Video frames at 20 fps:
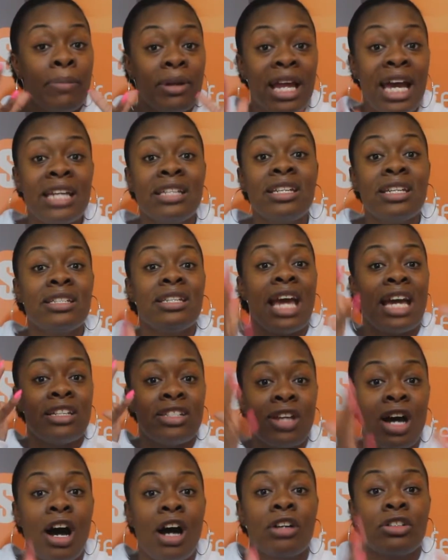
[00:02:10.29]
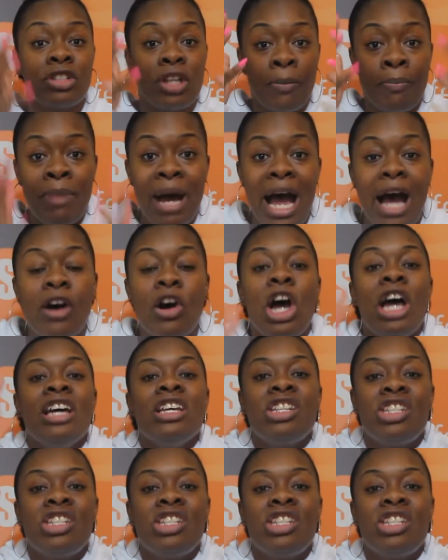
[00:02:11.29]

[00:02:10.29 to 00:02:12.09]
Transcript: places that talks about